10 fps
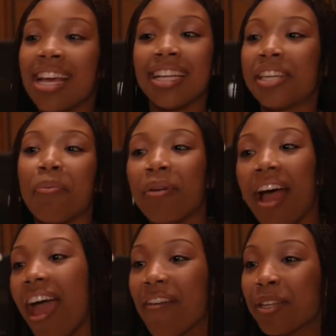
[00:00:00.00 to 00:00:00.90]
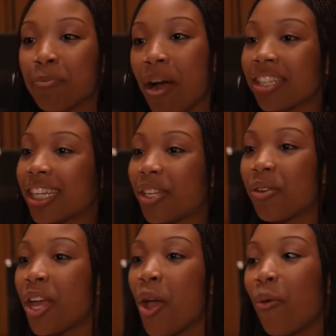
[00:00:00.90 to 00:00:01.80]
Deborah and I have this project, and
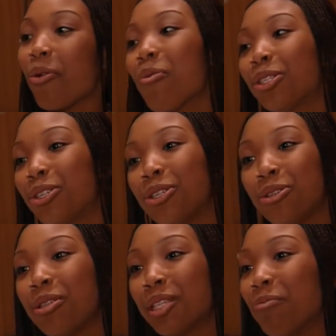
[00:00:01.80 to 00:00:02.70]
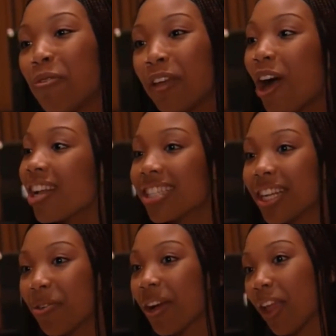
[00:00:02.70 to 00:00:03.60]
we want you to do this movie called
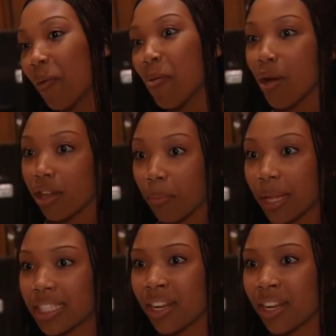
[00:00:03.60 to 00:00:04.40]
Cinderella. We want you to play